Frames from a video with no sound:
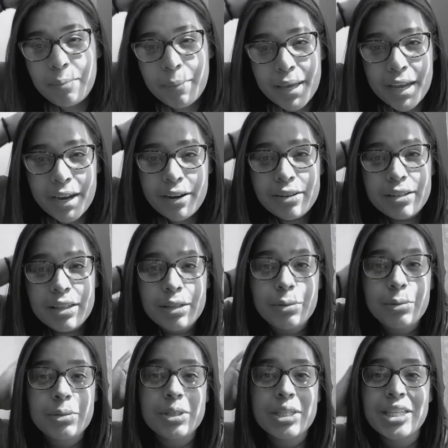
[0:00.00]
My hair is a
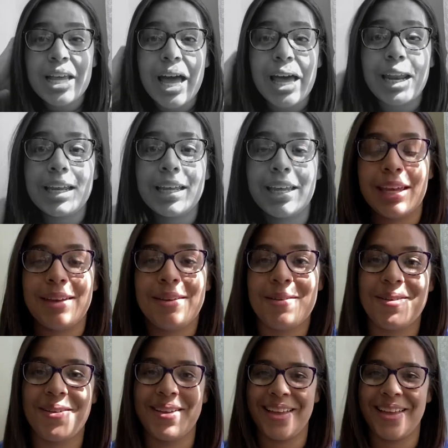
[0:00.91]
little staticky.